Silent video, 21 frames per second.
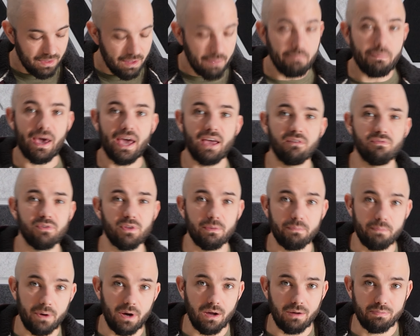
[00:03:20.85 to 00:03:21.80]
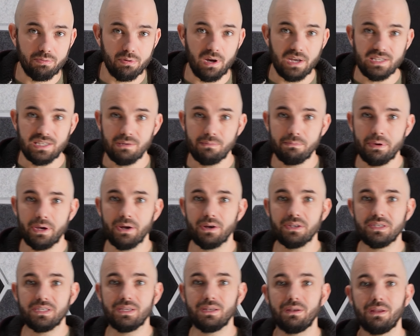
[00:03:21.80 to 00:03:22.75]
bang for the buck price
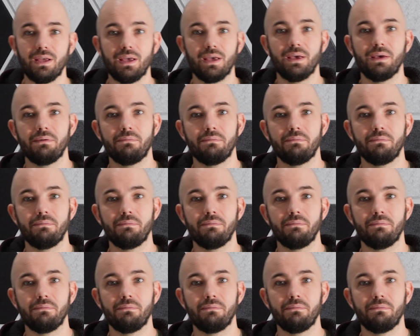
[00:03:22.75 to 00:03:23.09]
comparison,